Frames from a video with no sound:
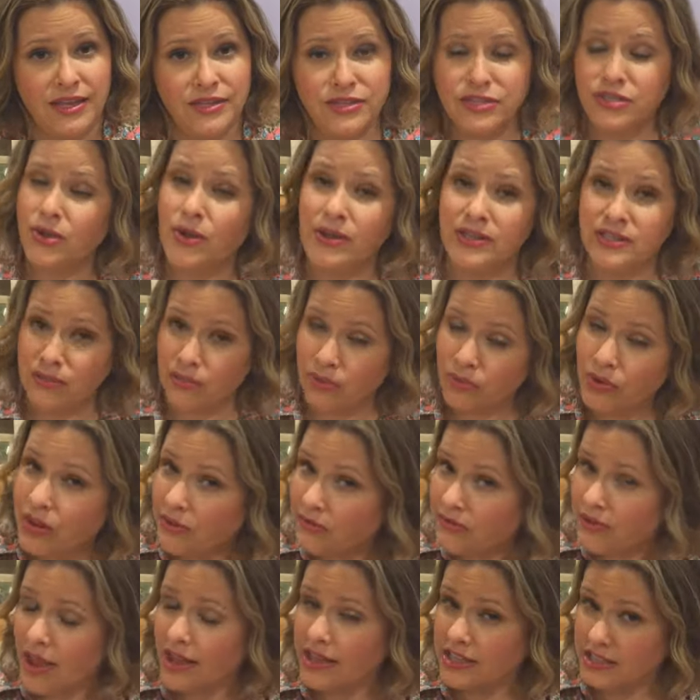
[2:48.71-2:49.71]
So, as a
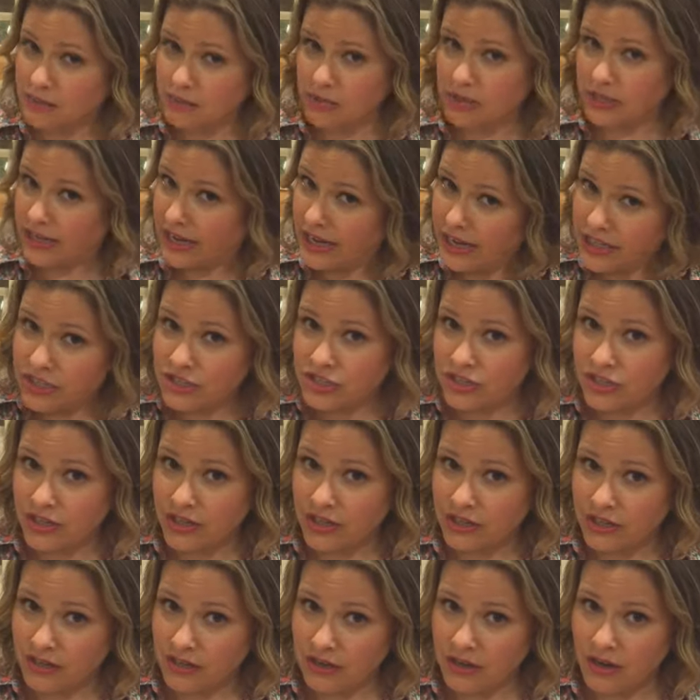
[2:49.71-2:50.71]
brief
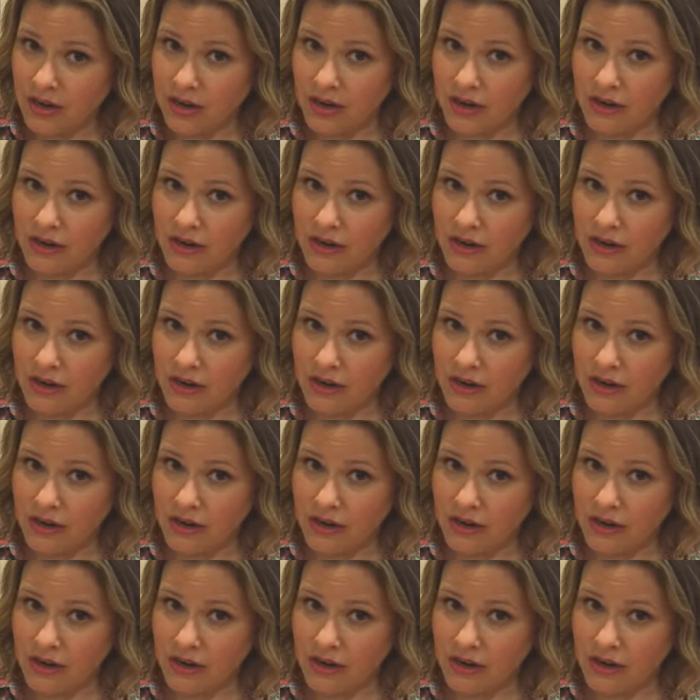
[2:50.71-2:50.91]
explanation,